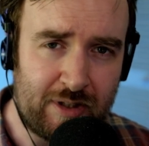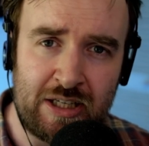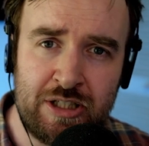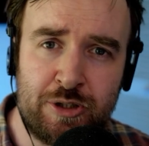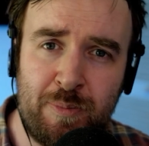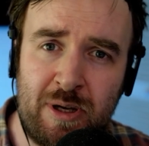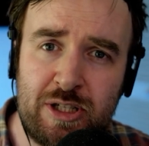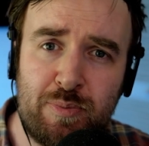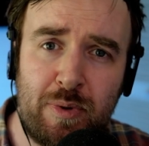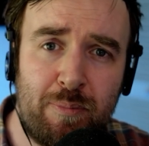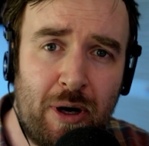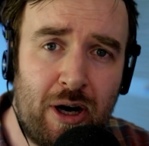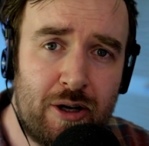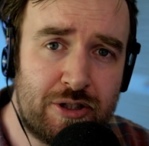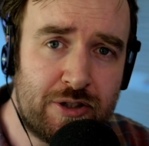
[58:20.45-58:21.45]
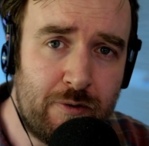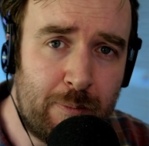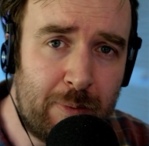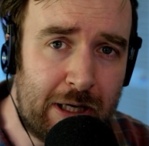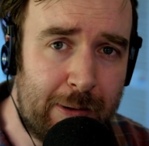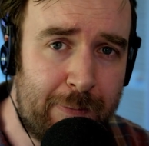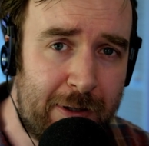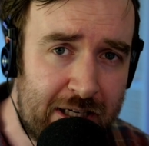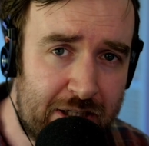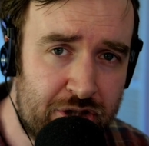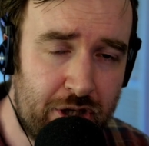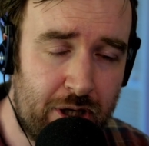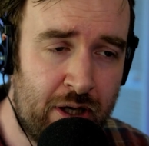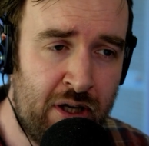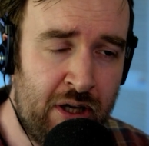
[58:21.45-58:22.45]
It's meant to be part of a bigger
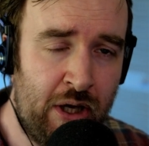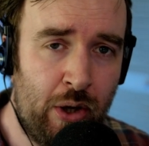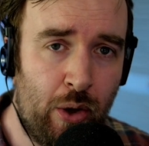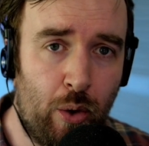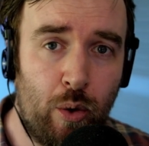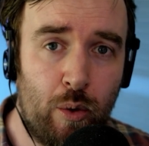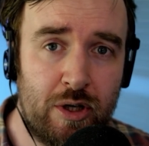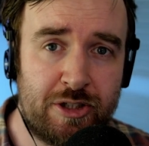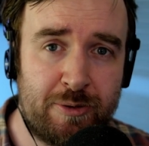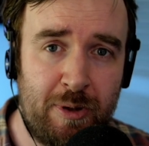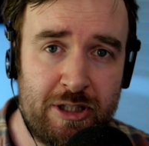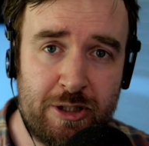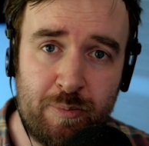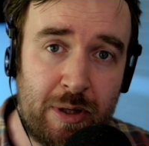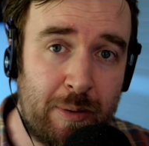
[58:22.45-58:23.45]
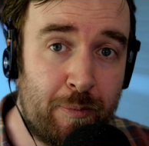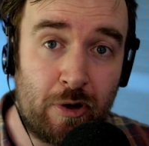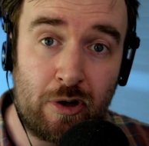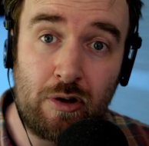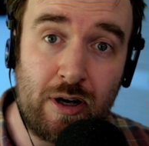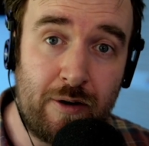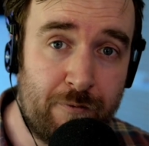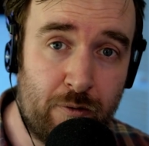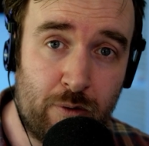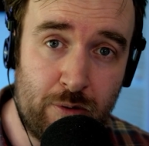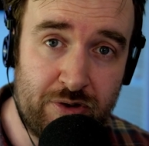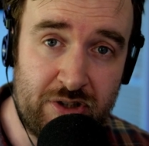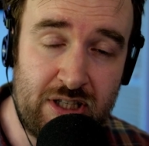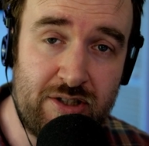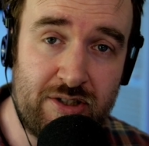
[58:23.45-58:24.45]
picture, or it's meant to be peripheral
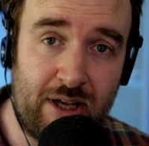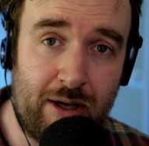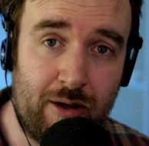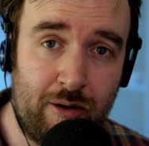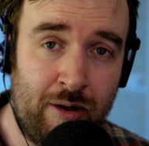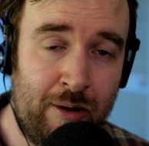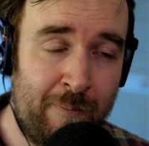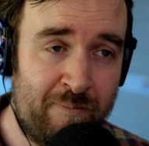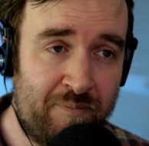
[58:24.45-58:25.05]
detail.